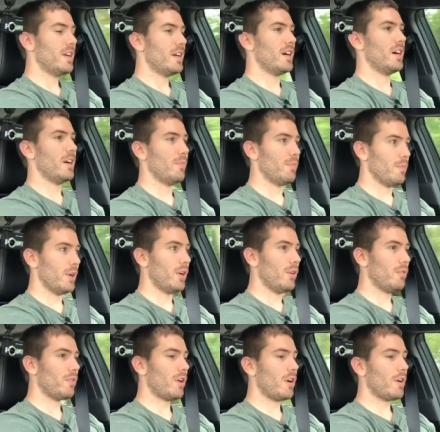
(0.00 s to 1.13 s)
But
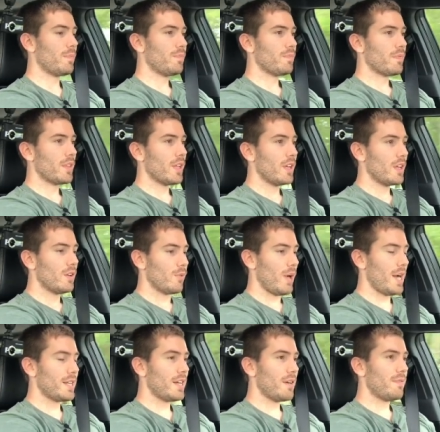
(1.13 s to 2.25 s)
overall,
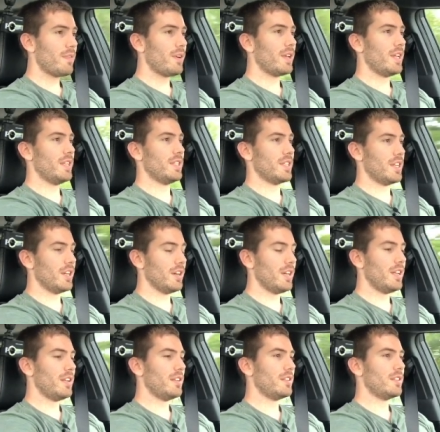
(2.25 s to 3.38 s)
ride comfort is
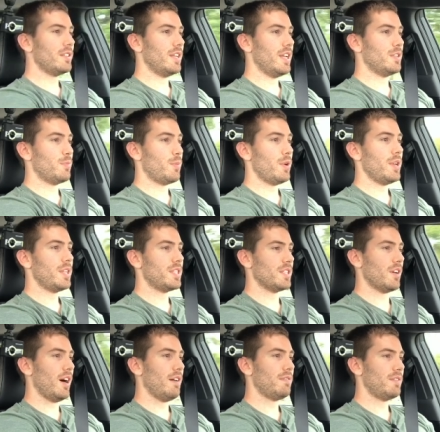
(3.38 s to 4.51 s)
good. It's pretty
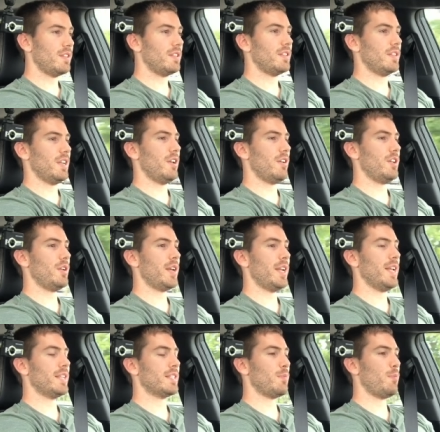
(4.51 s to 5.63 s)
soft. You know, you can
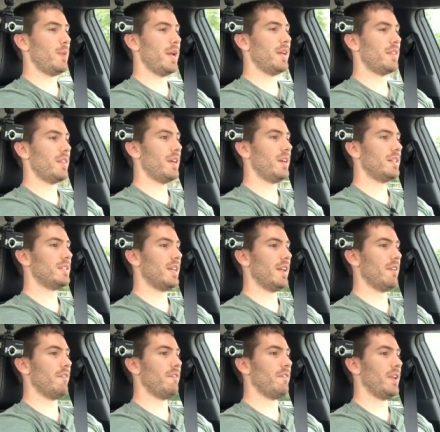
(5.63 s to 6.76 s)
hit some big things
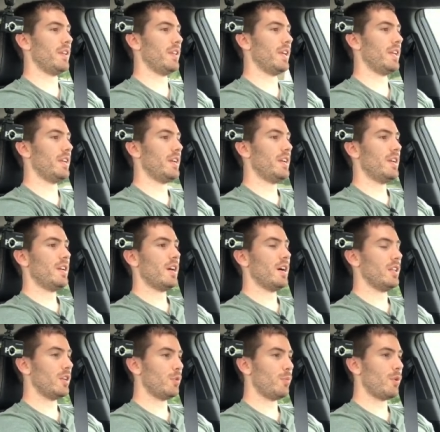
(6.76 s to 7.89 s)
and feel it a
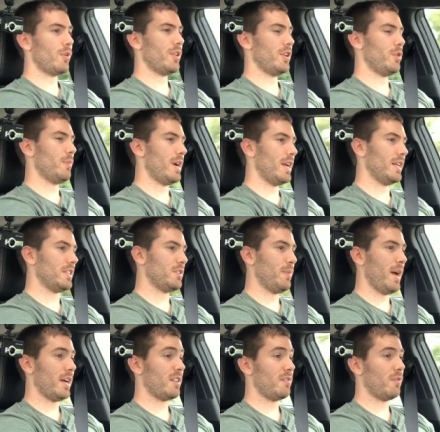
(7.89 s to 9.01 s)
little more than you might
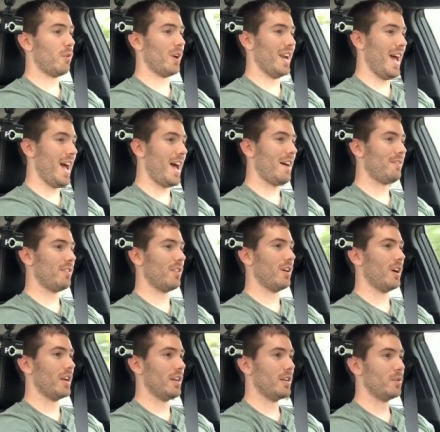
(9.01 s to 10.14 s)
expect for an
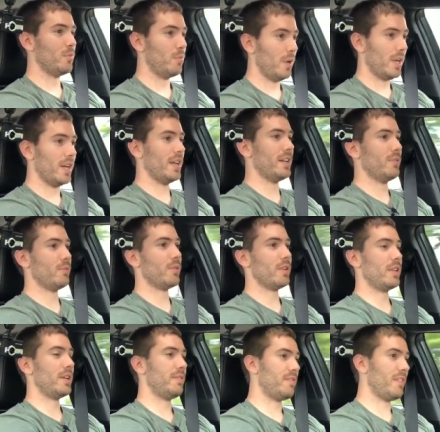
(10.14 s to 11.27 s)
Avalon, but it
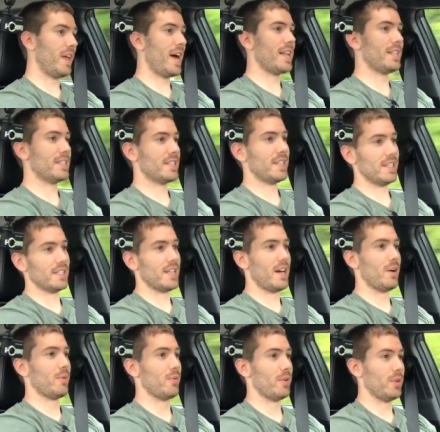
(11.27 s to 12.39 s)
really flattens things
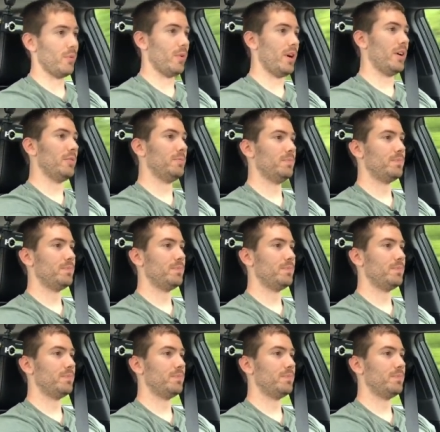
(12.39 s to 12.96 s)
out really well.